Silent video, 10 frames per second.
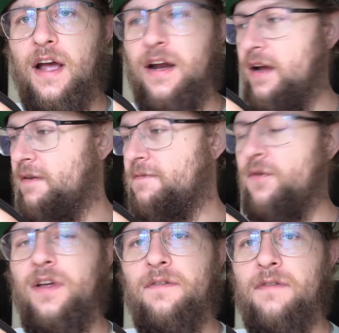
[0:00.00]
at a
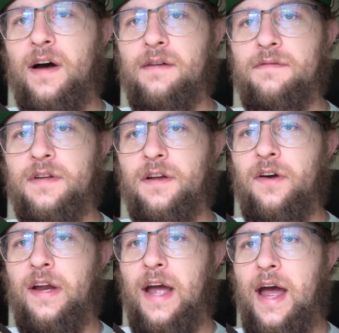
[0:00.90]

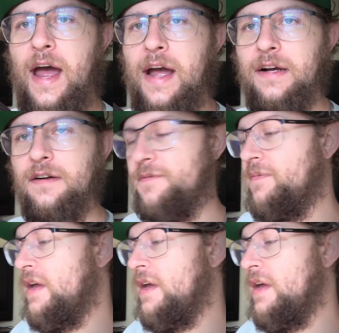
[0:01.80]
45-degree angle.